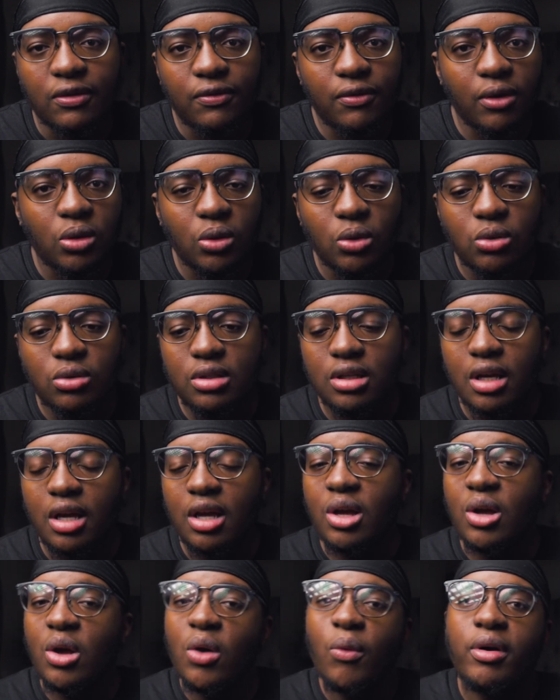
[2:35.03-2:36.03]
for photos.
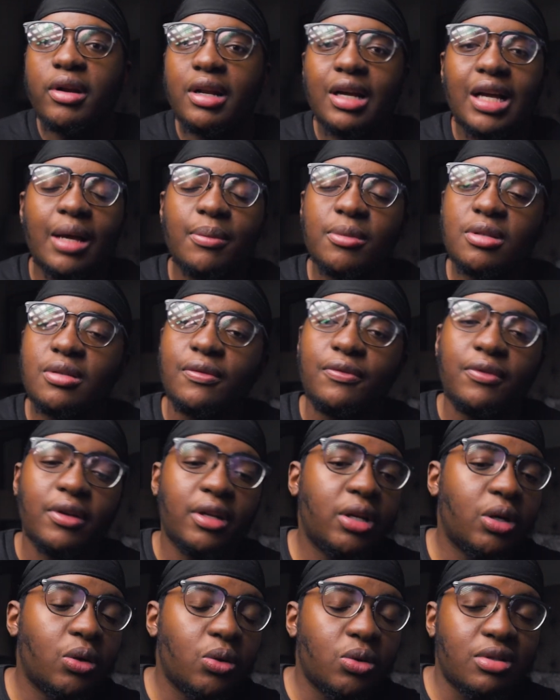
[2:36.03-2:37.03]
When it comes to
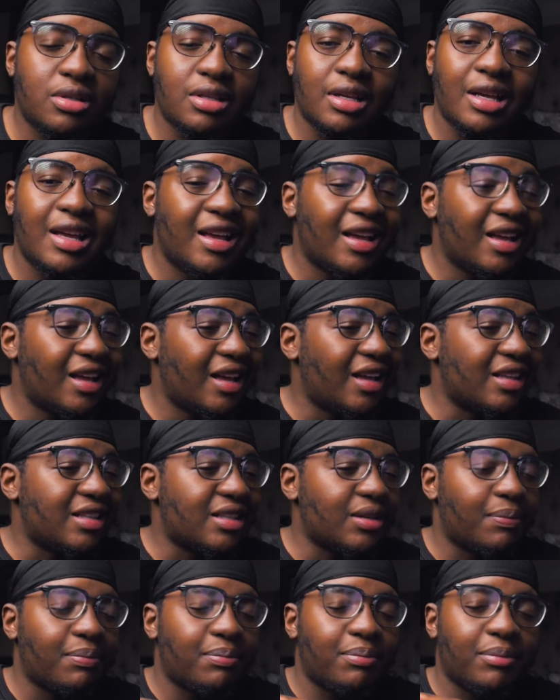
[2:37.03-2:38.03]
videos,
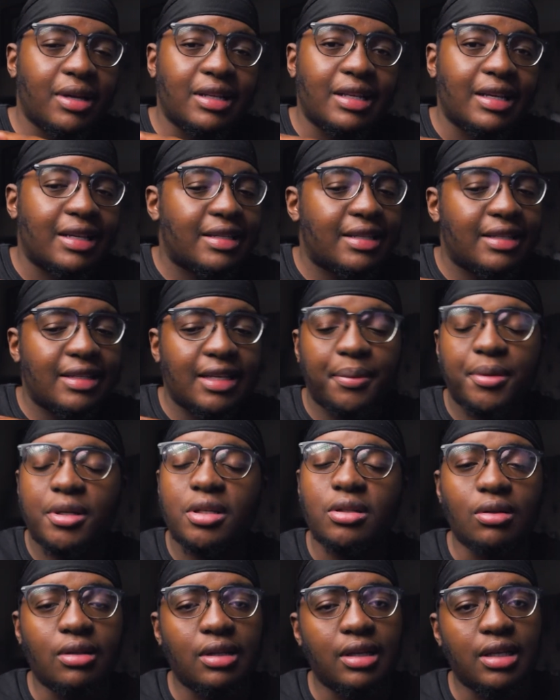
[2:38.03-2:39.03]
it's an
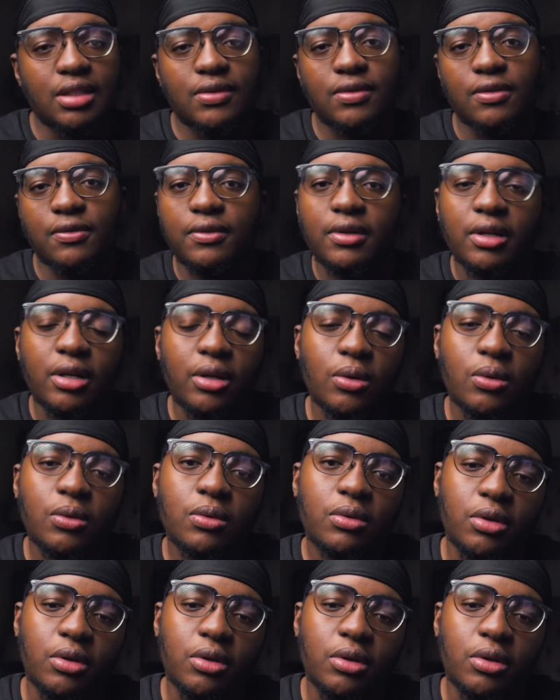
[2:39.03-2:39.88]
exceptional lens for video.